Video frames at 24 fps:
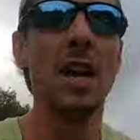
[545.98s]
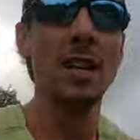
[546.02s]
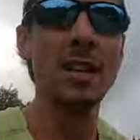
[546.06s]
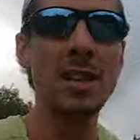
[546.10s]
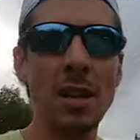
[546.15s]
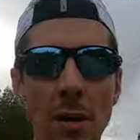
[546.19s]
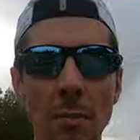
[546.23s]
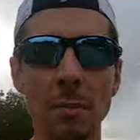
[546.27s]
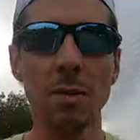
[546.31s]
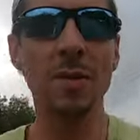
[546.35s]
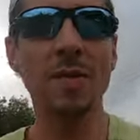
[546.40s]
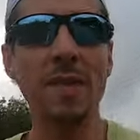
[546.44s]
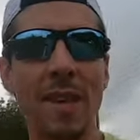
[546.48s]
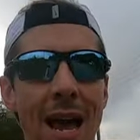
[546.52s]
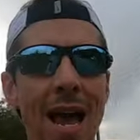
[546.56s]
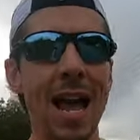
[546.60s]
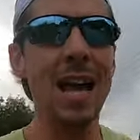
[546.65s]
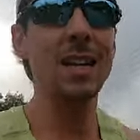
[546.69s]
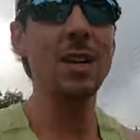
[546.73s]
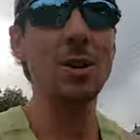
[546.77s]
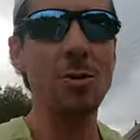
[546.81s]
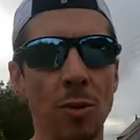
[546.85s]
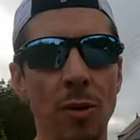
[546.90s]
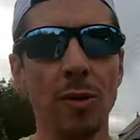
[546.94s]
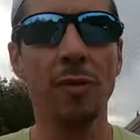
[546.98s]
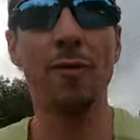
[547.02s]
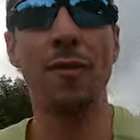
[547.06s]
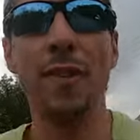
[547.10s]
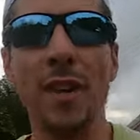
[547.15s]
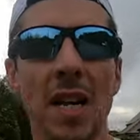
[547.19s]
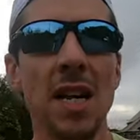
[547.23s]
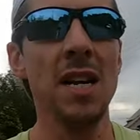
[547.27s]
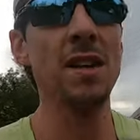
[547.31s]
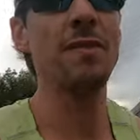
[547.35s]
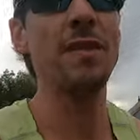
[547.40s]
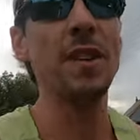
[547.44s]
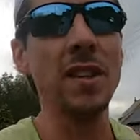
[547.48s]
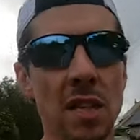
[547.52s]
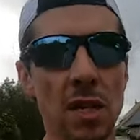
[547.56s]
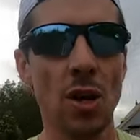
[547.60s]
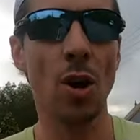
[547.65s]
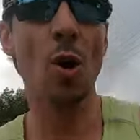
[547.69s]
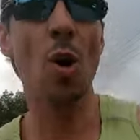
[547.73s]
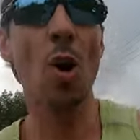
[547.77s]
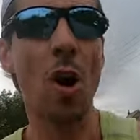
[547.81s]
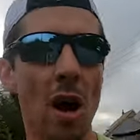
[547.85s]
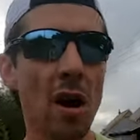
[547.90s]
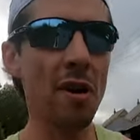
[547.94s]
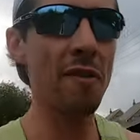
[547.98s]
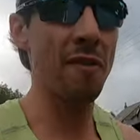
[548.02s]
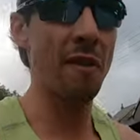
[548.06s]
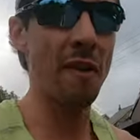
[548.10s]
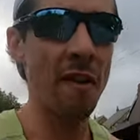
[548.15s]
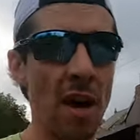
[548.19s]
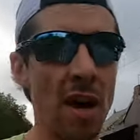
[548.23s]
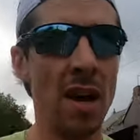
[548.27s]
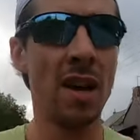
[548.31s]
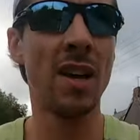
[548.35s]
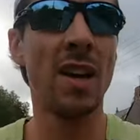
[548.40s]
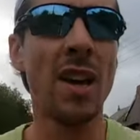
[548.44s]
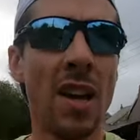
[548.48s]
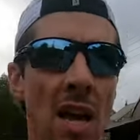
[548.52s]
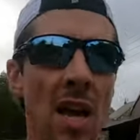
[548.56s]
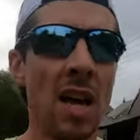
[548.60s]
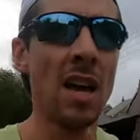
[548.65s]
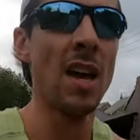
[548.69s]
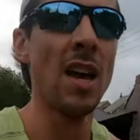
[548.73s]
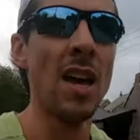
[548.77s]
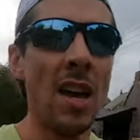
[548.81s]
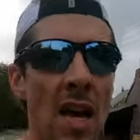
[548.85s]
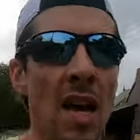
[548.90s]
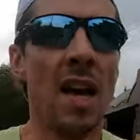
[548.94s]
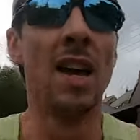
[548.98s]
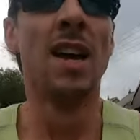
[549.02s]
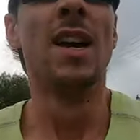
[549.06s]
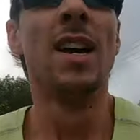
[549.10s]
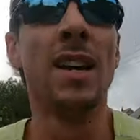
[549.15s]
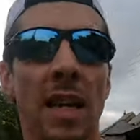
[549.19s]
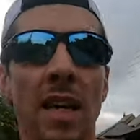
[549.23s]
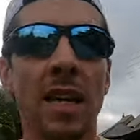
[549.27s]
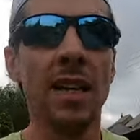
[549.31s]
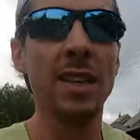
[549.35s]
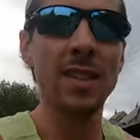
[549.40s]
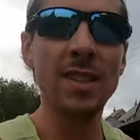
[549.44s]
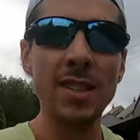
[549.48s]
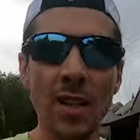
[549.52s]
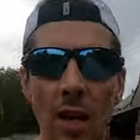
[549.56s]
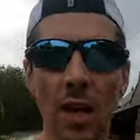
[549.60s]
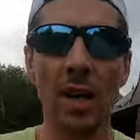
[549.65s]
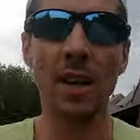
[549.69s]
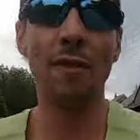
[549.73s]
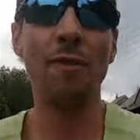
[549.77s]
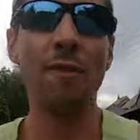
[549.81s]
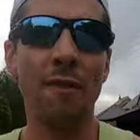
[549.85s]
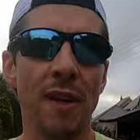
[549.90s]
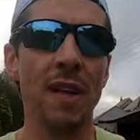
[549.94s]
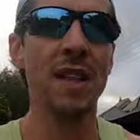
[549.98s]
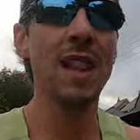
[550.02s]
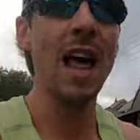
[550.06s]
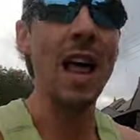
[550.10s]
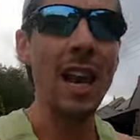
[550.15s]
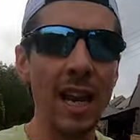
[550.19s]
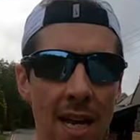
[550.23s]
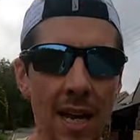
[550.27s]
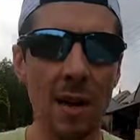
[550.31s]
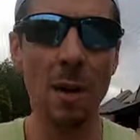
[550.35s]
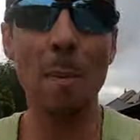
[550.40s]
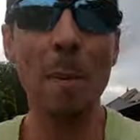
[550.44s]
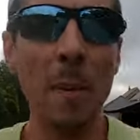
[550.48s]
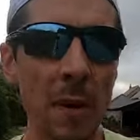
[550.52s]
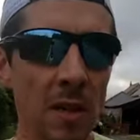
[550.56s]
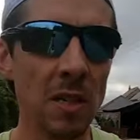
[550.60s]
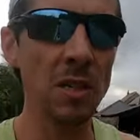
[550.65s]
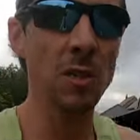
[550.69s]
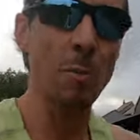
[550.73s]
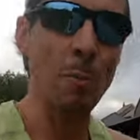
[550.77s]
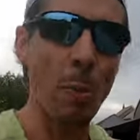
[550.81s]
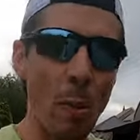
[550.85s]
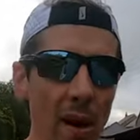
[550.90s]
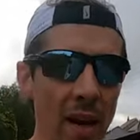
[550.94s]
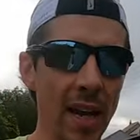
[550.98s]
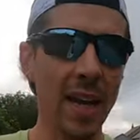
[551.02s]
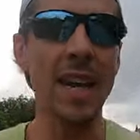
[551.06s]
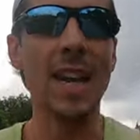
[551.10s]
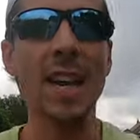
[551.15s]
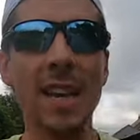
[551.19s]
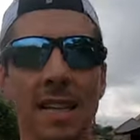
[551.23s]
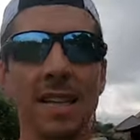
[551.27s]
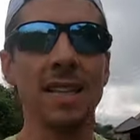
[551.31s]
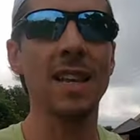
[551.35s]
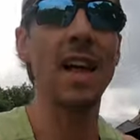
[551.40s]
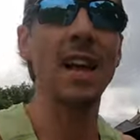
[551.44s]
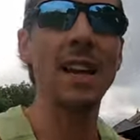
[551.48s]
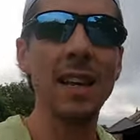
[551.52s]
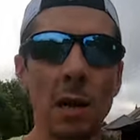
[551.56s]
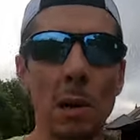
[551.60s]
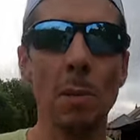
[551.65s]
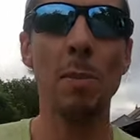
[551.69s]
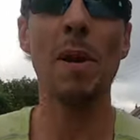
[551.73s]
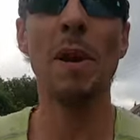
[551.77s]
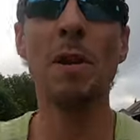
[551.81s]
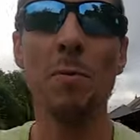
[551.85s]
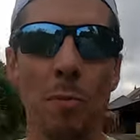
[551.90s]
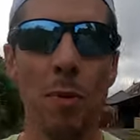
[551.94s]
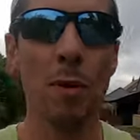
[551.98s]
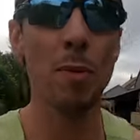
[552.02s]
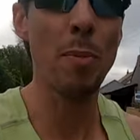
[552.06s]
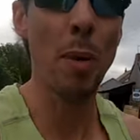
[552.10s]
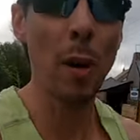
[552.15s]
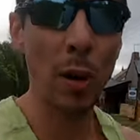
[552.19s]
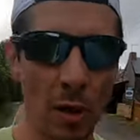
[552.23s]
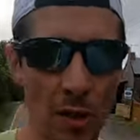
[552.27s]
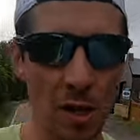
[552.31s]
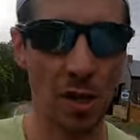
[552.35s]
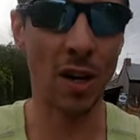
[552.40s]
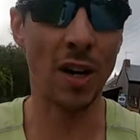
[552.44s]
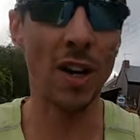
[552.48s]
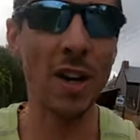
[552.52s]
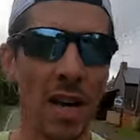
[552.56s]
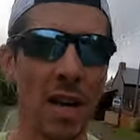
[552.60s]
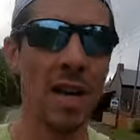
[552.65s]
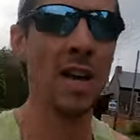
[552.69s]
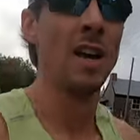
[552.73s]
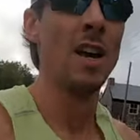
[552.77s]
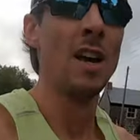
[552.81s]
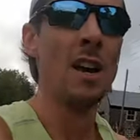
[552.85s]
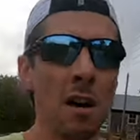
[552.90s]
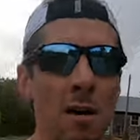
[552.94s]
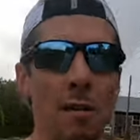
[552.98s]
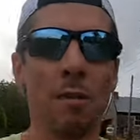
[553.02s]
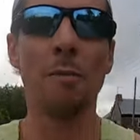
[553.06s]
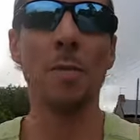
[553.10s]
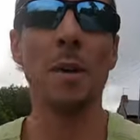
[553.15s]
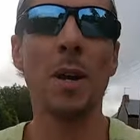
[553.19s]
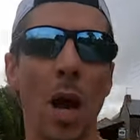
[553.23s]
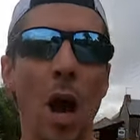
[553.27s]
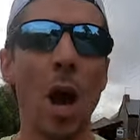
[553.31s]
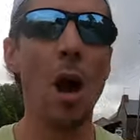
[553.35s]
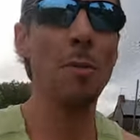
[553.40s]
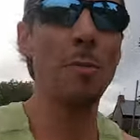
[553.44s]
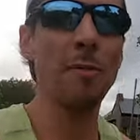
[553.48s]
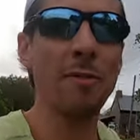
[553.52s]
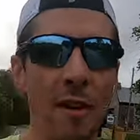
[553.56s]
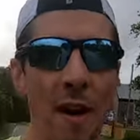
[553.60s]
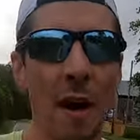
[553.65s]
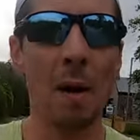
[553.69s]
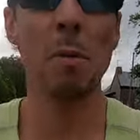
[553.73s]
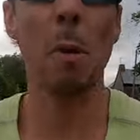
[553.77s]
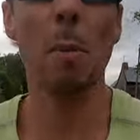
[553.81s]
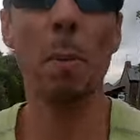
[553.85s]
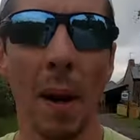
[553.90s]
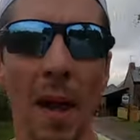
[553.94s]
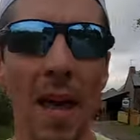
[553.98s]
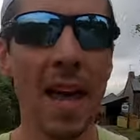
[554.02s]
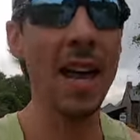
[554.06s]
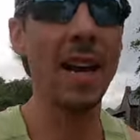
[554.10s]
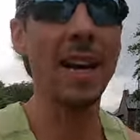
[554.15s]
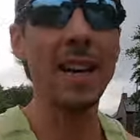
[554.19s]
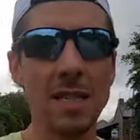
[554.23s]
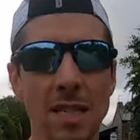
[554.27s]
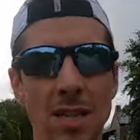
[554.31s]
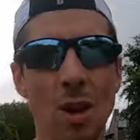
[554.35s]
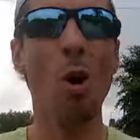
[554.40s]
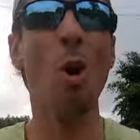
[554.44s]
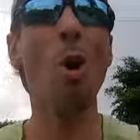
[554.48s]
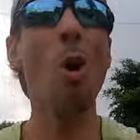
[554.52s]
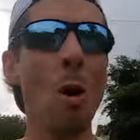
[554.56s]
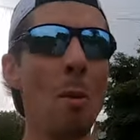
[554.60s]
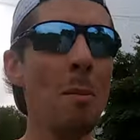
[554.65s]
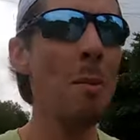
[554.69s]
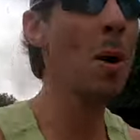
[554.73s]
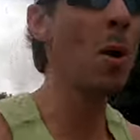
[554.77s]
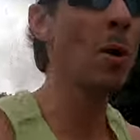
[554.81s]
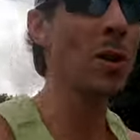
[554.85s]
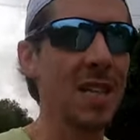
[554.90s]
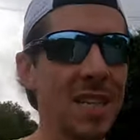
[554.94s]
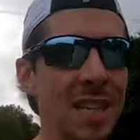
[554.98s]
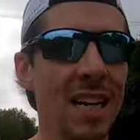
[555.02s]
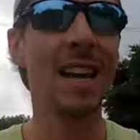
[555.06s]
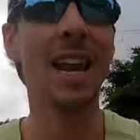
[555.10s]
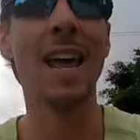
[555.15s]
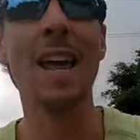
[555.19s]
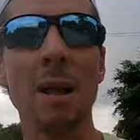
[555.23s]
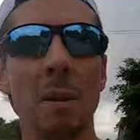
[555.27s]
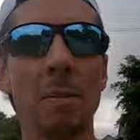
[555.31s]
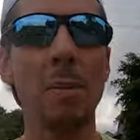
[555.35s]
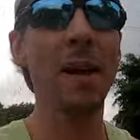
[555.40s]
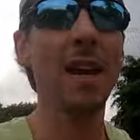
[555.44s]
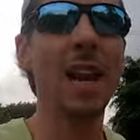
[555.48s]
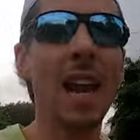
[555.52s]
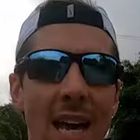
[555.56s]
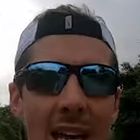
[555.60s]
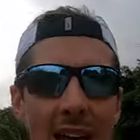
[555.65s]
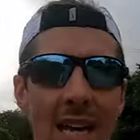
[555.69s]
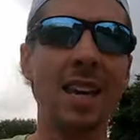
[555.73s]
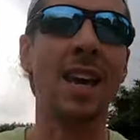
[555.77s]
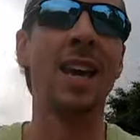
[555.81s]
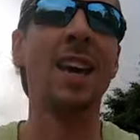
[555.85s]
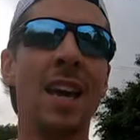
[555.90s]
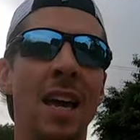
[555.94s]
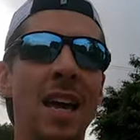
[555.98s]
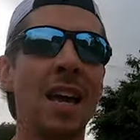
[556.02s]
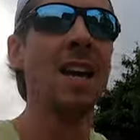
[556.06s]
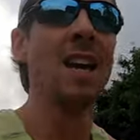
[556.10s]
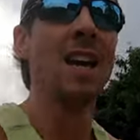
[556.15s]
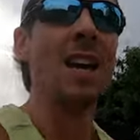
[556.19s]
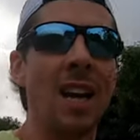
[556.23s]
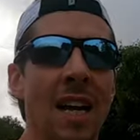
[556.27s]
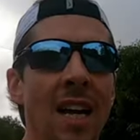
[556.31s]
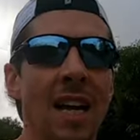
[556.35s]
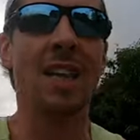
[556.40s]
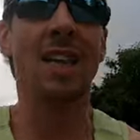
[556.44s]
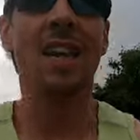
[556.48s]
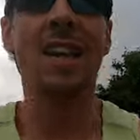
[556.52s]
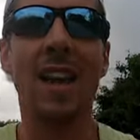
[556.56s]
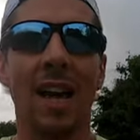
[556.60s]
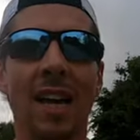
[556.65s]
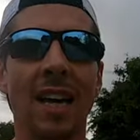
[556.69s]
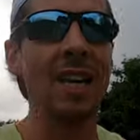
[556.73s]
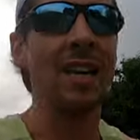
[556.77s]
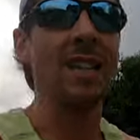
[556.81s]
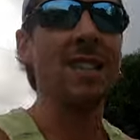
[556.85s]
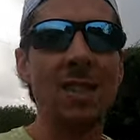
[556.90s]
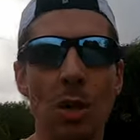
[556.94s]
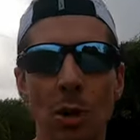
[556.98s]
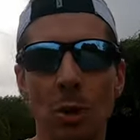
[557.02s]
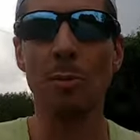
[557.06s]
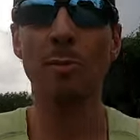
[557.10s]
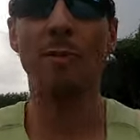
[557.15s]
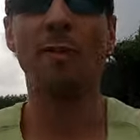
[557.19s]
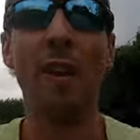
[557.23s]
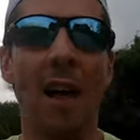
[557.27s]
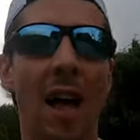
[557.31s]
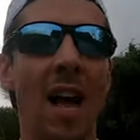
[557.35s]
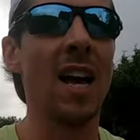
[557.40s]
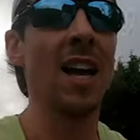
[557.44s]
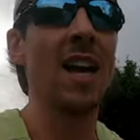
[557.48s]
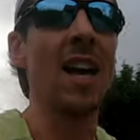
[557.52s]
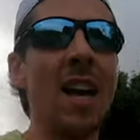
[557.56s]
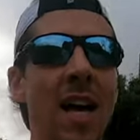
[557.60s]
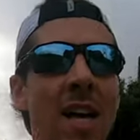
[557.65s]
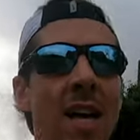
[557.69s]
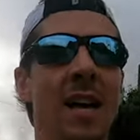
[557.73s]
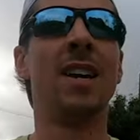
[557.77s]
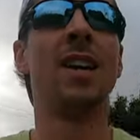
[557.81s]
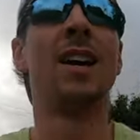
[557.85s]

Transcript: In terms of the actual feel of the toe off, you can certainly feel that little bit of springiness, that little bit of propulsion, from the carbon fiber plate and it's almost a little bit like the Nike Zoom Fly